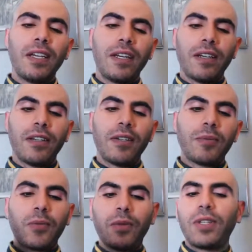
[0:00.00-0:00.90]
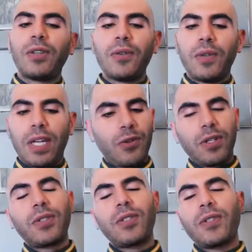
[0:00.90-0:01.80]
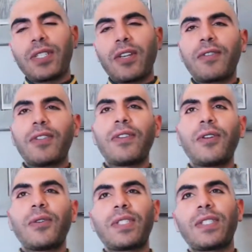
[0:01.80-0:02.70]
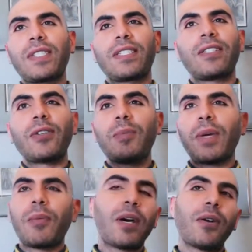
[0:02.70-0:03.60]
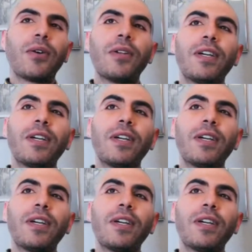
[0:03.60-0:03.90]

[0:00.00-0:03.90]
Will you introduce yourself to folks just a little bit about